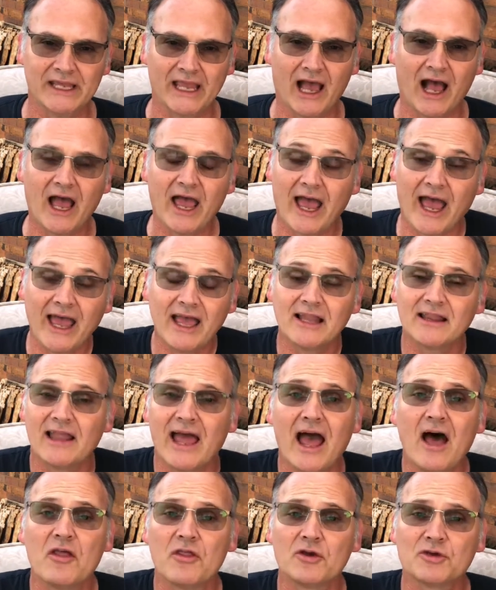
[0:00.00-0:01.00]
I
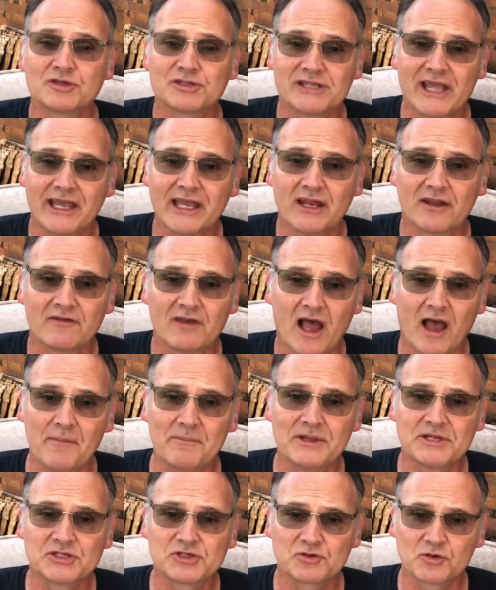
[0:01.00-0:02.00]
allow those negative
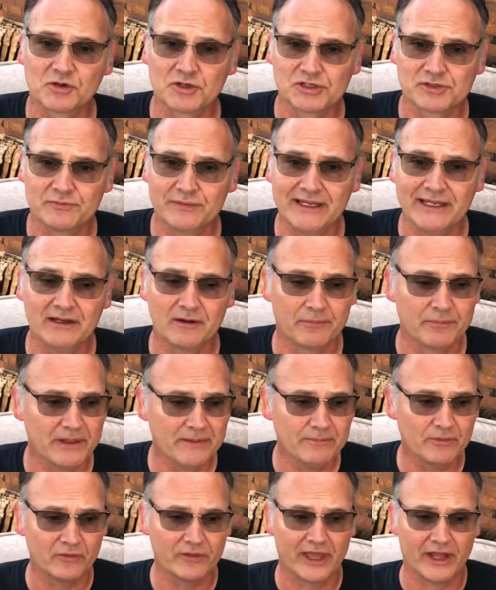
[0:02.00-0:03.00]
comments towards me, or
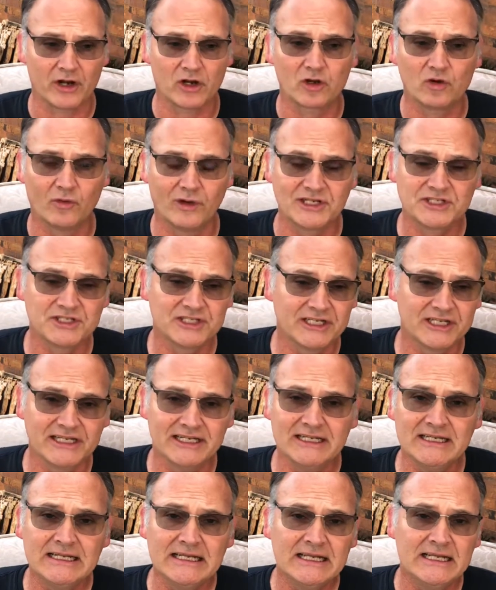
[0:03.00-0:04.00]
people that are questioning